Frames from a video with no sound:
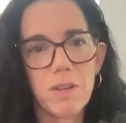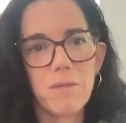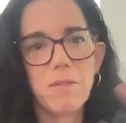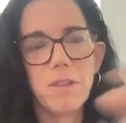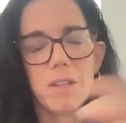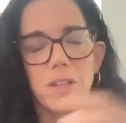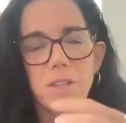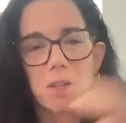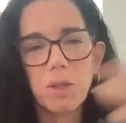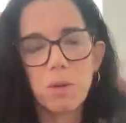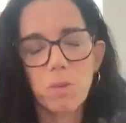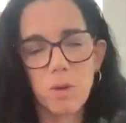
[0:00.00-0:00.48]
If
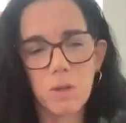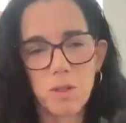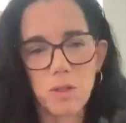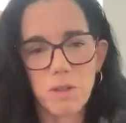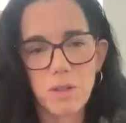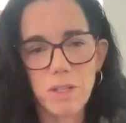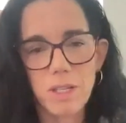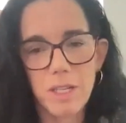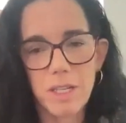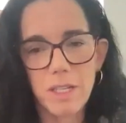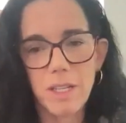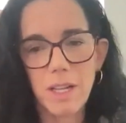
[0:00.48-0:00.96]
this is what
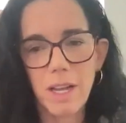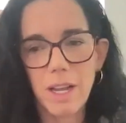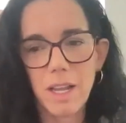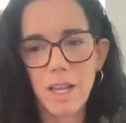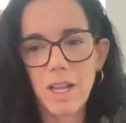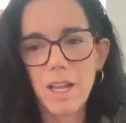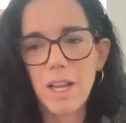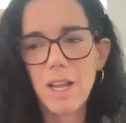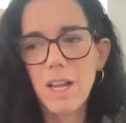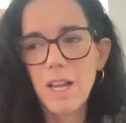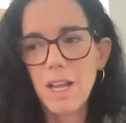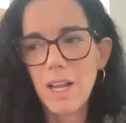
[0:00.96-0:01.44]
you did,
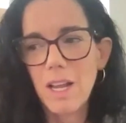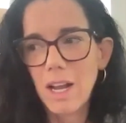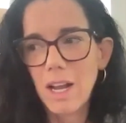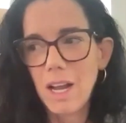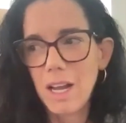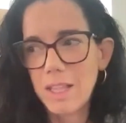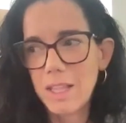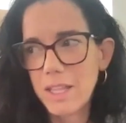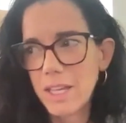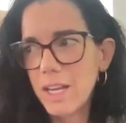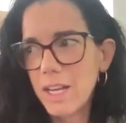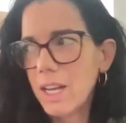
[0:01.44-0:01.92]
I
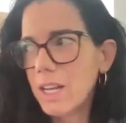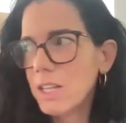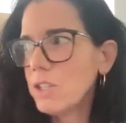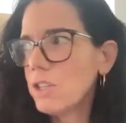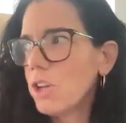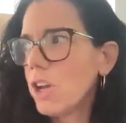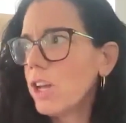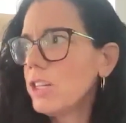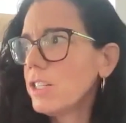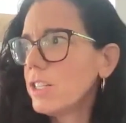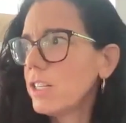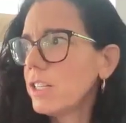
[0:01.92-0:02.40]
think I
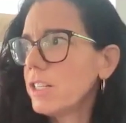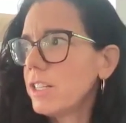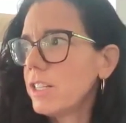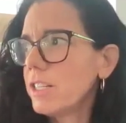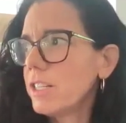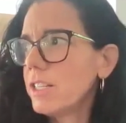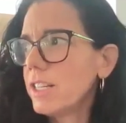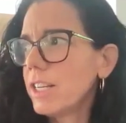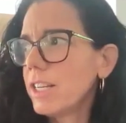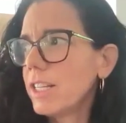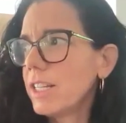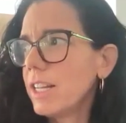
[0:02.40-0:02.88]
saw a
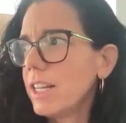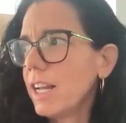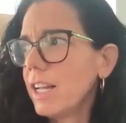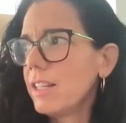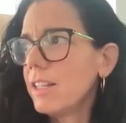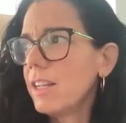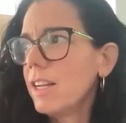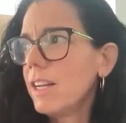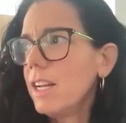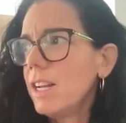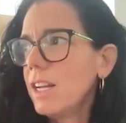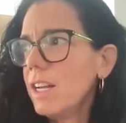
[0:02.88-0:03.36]
statistic
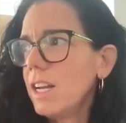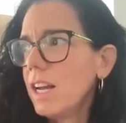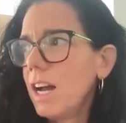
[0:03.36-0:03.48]
that